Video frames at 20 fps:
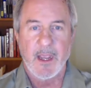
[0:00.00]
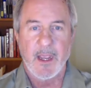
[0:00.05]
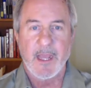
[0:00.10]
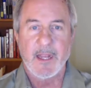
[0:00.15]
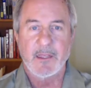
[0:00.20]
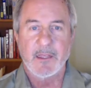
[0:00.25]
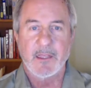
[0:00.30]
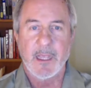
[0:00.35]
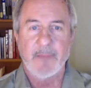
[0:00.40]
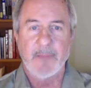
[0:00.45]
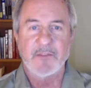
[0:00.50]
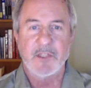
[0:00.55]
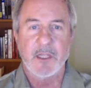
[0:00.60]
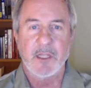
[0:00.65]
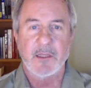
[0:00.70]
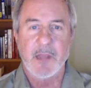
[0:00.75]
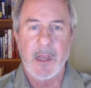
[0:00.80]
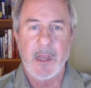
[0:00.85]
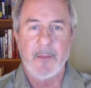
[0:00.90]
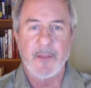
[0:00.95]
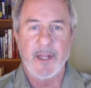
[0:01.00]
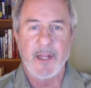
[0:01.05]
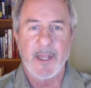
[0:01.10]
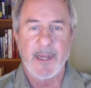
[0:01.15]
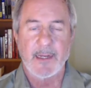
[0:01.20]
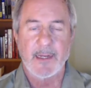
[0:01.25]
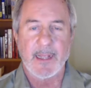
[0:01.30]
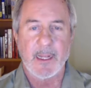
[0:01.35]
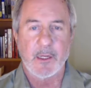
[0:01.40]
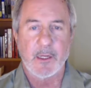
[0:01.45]
and attempts to
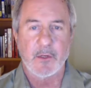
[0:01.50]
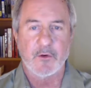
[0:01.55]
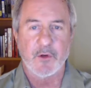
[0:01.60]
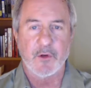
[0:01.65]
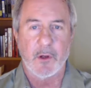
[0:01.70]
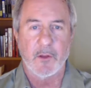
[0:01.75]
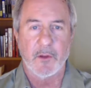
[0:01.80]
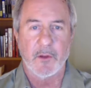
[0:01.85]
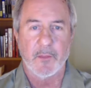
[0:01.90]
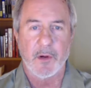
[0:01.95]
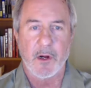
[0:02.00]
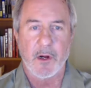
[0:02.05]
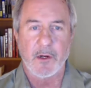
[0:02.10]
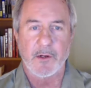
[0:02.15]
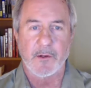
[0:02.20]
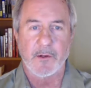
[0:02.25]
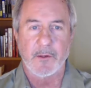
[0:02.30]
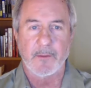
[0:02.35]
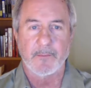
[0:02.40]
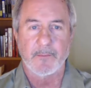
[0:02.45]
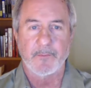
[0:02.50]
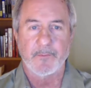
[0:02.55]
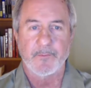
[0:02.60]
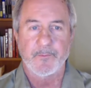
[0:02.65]
dominate and control the partner.